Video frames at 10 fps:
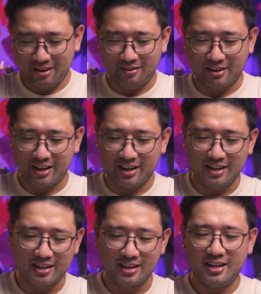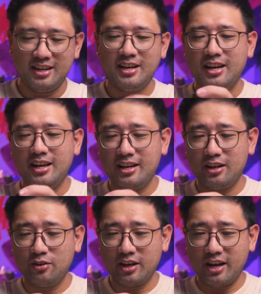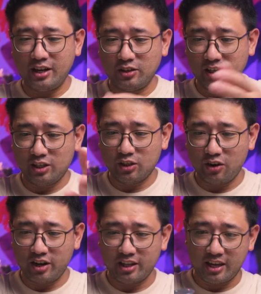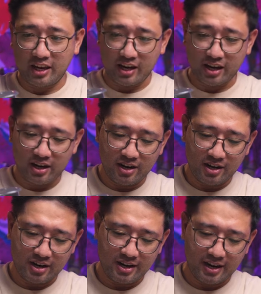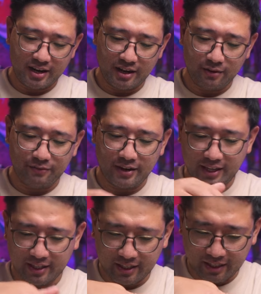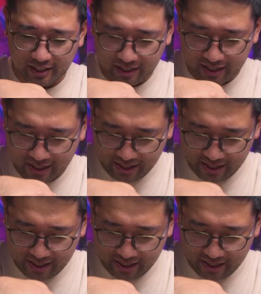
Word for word: Okay. And you can actually store it here and it fits.